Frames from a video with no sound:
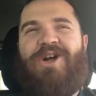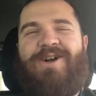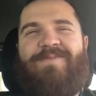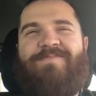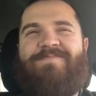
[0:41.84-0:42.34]

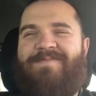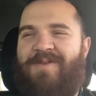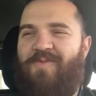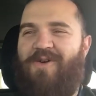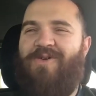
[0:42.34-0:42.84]
Sure.
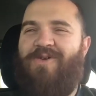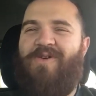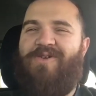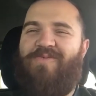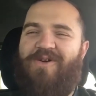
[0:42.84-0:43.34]

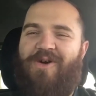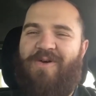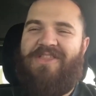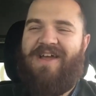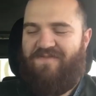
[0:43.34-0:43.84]
We'll
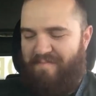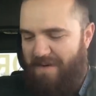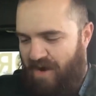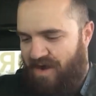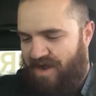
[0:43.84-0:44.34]
go with that
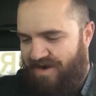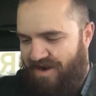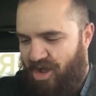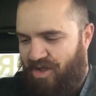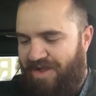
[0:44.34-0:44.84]
from now on.